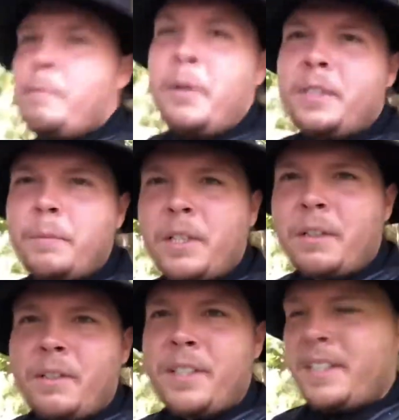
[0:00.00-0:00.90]
built it with
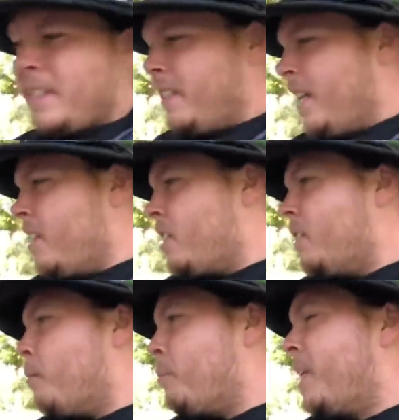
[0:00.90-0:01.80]
all this intention
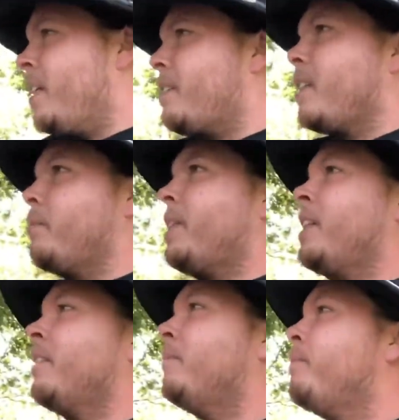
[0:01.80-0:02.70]
of it being
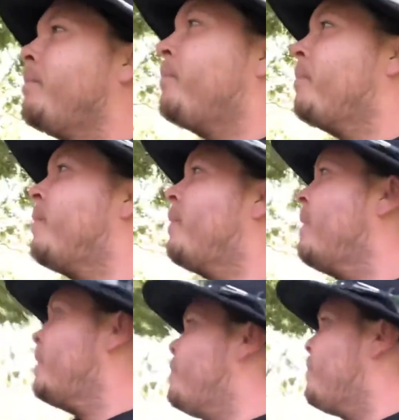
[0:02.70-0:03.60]
something and
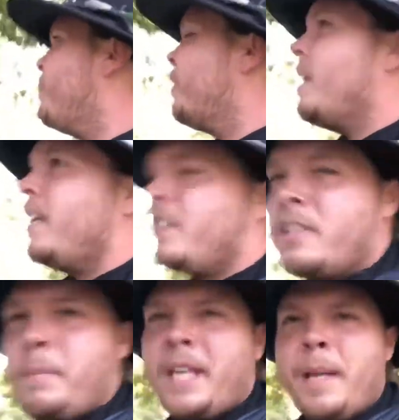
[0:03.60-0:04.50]
it
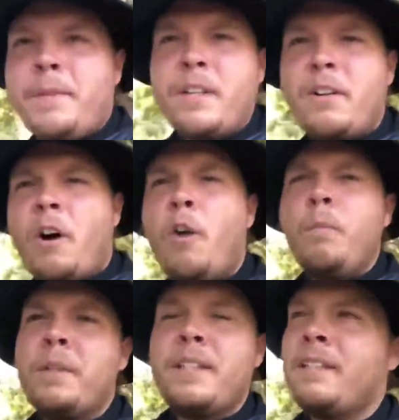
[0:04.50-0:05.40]
just became another
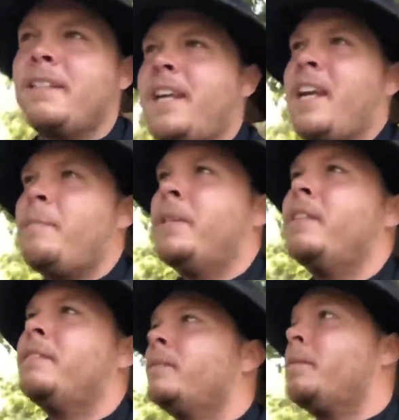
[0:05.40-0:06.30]
homeless
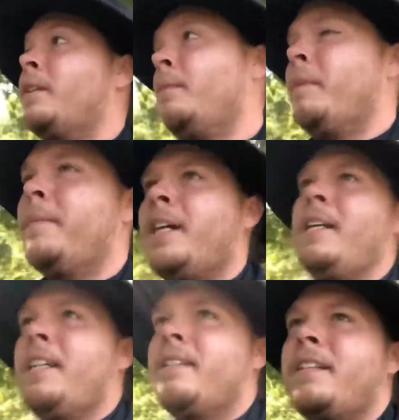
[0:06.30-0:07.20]
encampment. Well, maybe
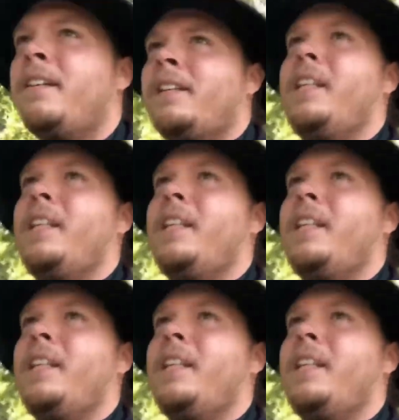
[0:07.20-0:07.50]
not necessarily